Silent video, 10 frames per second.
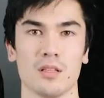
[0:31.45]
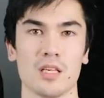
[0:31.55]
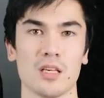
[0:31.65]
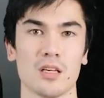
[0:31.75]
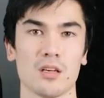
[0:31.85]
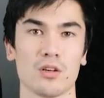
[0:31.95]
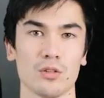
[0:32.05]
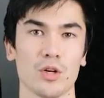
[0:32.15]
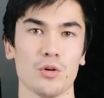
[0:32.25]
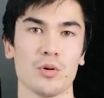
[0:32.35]
the
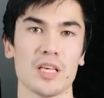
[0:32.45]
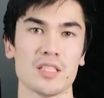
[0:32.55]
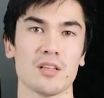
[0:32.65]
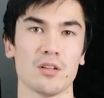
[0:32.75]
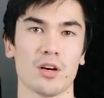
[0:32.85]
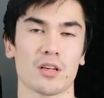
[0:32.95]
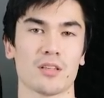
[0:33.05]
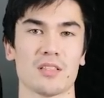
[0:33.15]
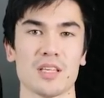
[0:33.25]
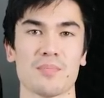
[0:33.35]
Glow EZ Lock
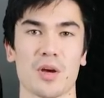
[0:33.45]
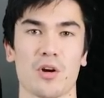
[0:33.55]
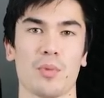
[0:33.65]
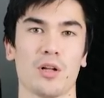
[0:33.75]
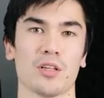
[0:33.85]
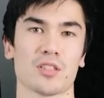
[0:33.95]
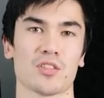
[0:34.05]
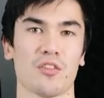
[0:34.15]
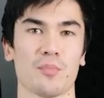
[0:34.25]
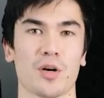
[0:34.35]
Deep Parabolic
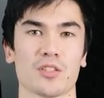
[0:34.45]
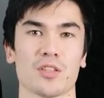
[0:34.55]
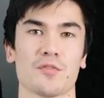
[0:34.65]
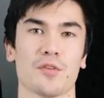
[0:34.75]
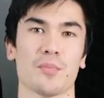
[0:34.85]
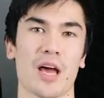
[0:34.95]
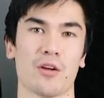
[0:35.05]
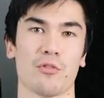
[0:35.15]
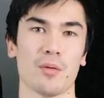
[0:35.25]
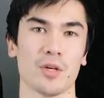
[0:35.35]
Softboxes from
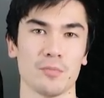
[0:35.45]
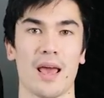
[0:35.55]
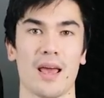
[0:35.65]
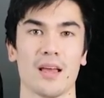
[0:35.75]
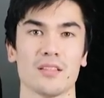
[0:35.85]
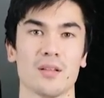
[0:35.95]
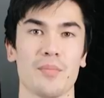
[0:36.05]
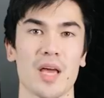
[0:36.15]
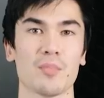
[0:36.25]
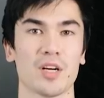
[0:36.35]
Adorama, and the
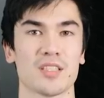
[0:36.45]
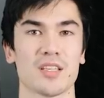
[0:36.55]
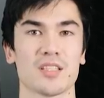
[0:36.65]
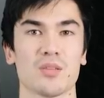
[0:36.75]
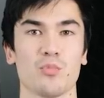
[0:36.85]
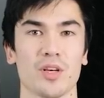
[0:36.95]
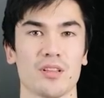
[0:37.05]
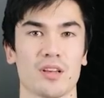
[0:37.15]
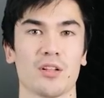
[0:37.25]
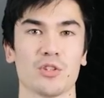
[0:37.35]
MagMod system
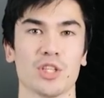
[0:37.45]
with color